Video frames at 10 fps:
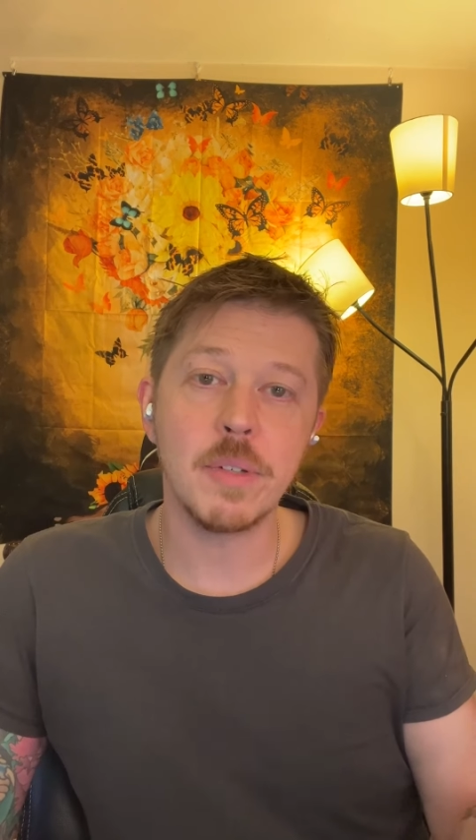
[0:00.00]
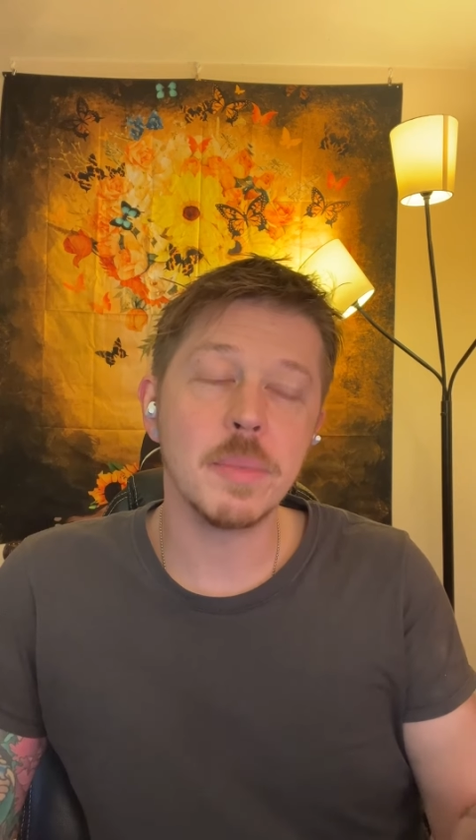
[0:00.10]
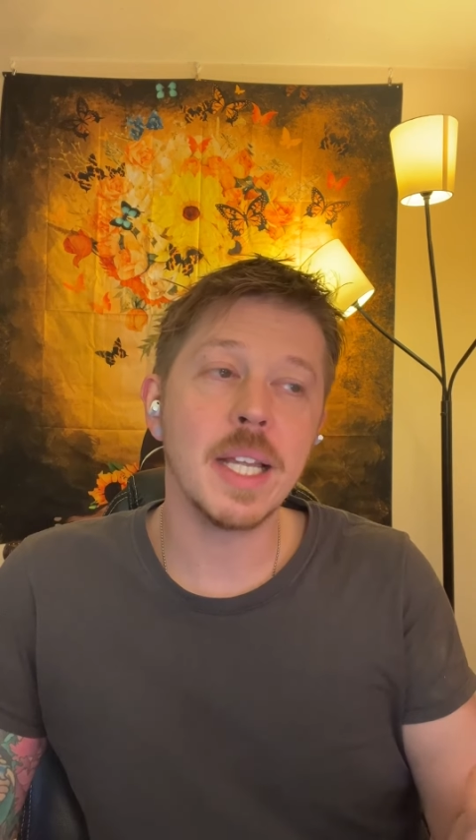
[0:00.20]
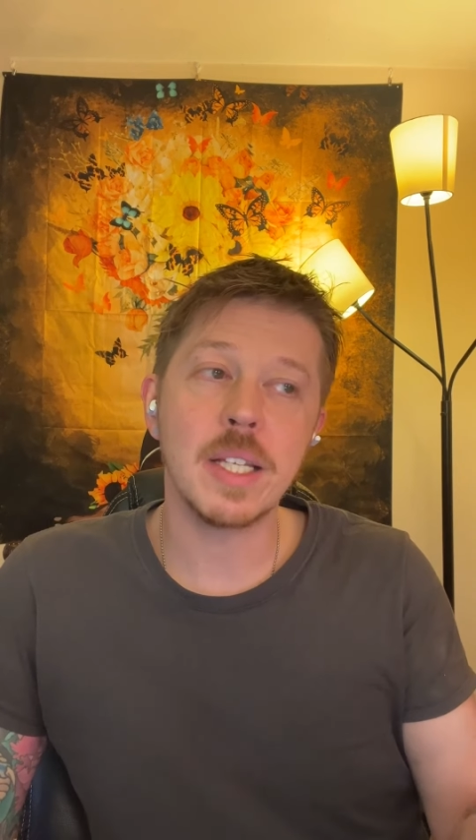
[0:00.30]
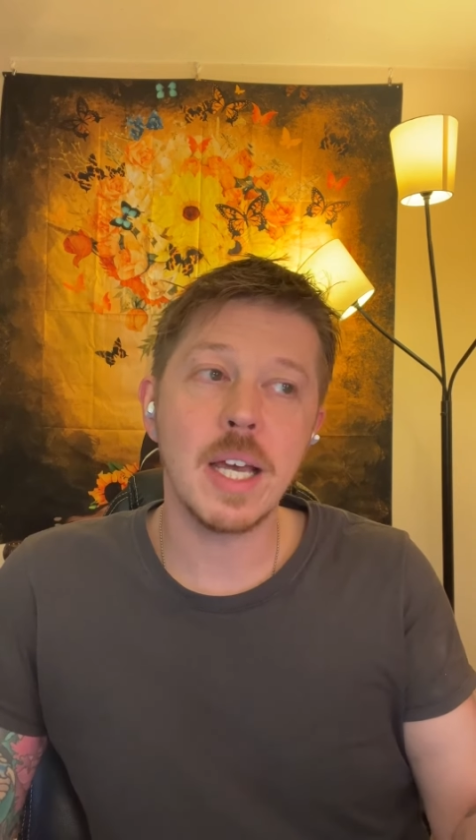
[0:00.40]
You're
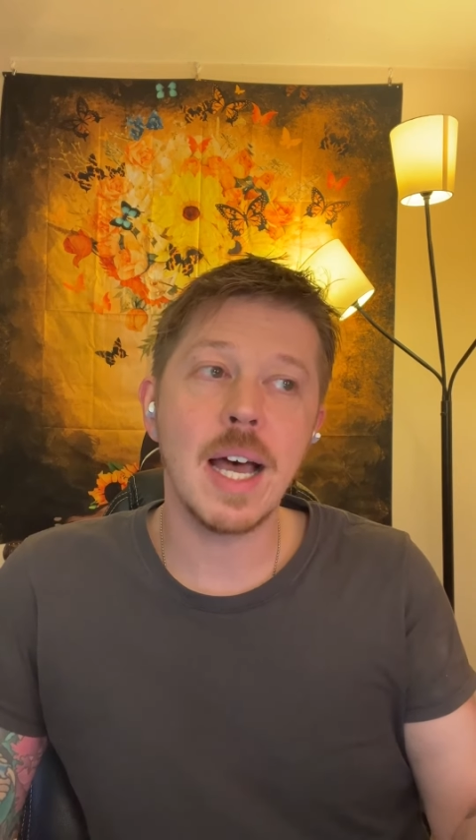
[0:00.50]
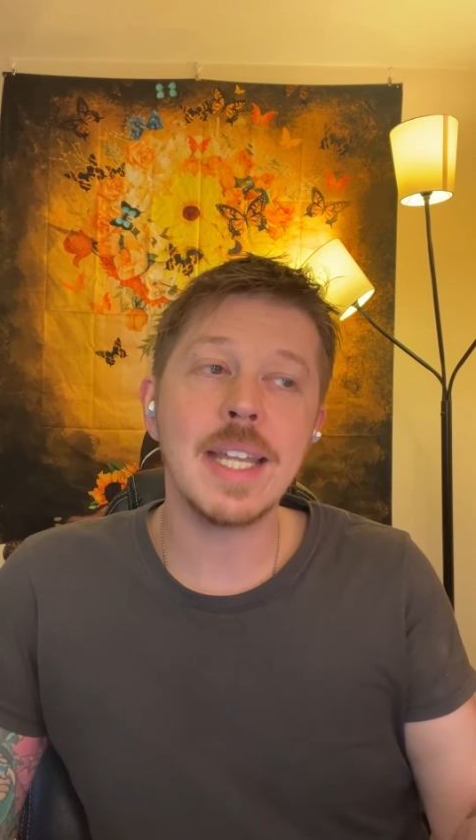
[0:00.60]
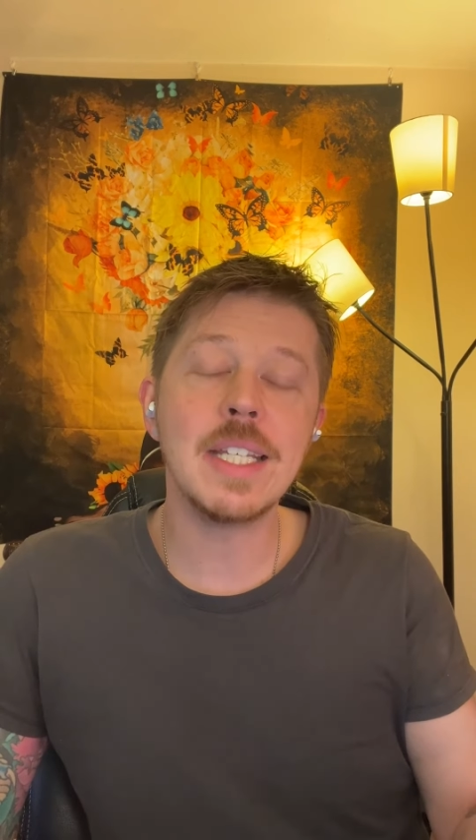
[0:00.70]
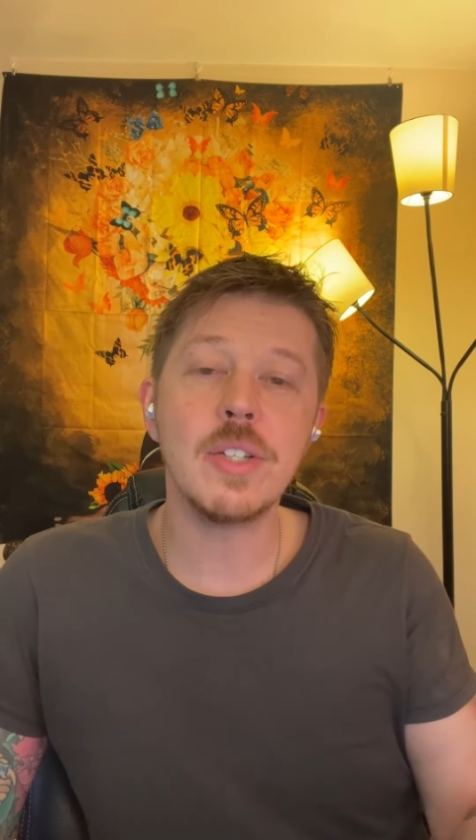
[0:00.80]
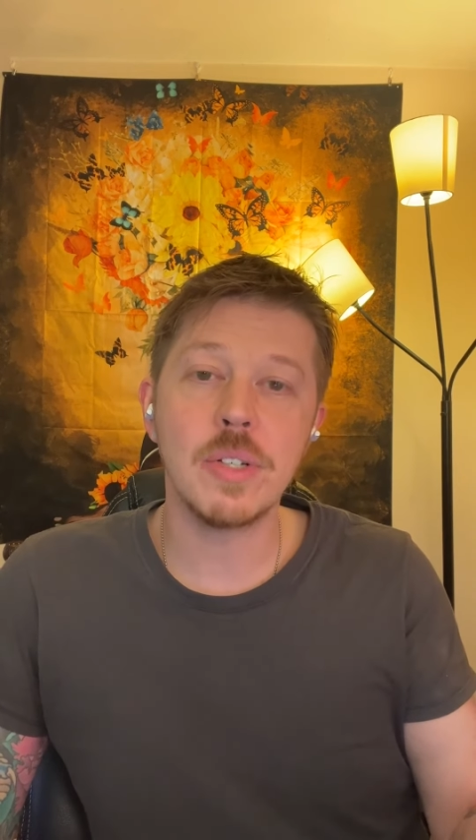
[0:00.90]
like, I
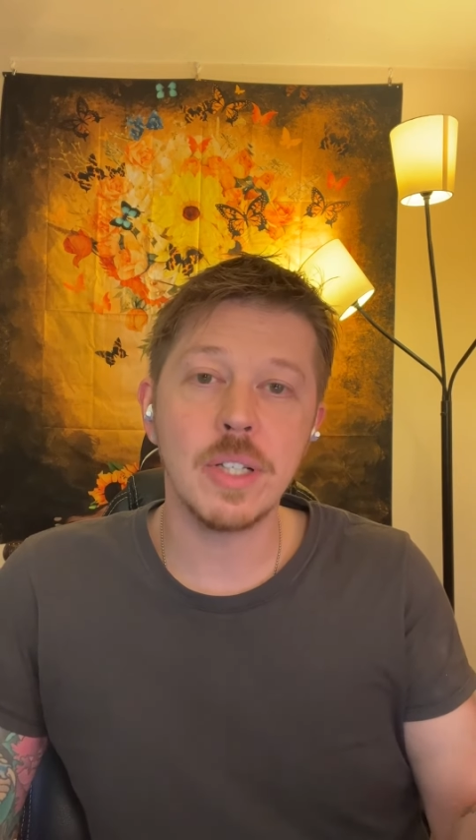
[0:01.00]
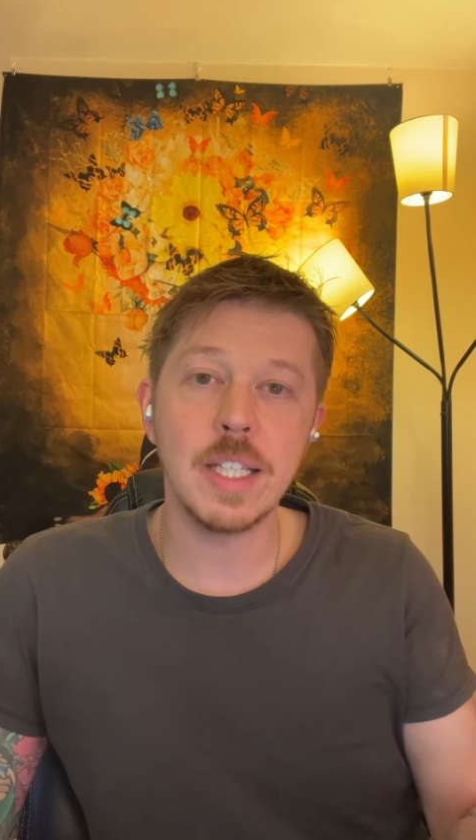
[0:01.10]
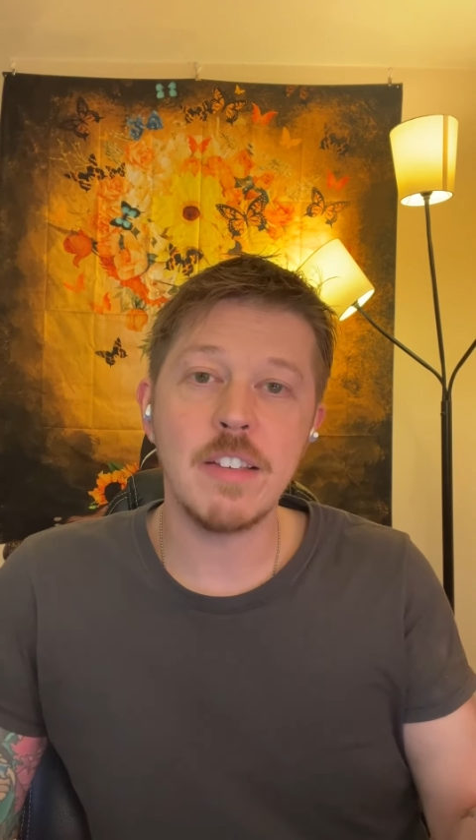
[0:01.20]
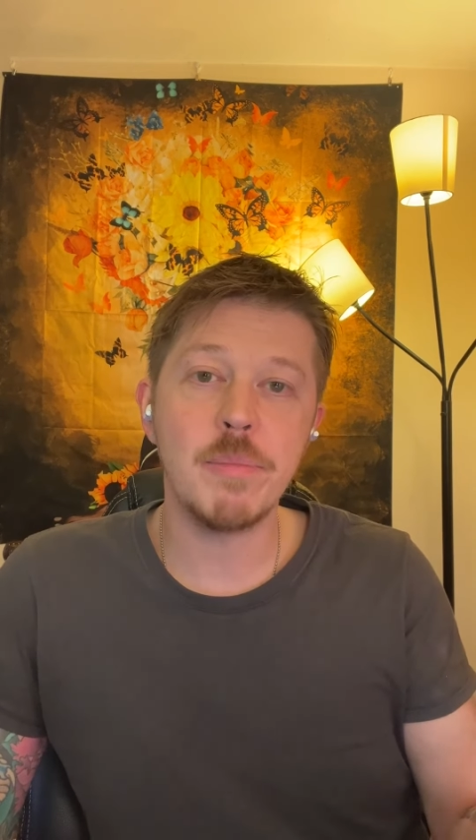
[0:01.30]
need you to leave